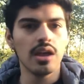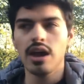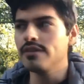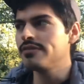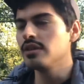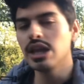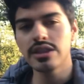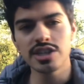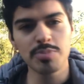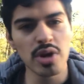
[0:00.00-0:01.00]
I feel like
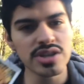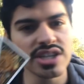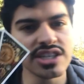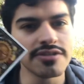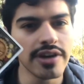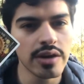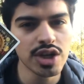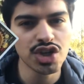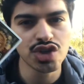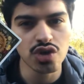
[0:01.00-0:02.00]
this person is very
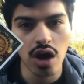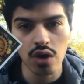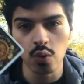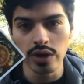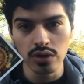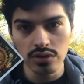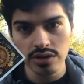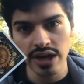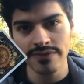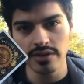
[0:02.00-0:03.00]
strong-willed.
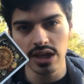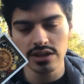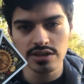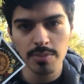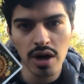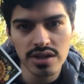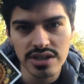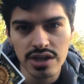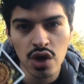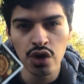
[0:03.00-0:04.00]
I feel like this
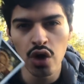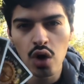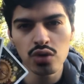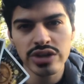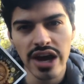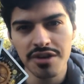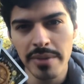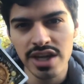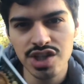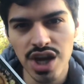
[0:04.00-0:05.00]
person knows how to
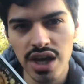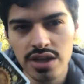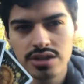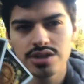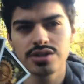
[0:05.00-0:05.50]
make change.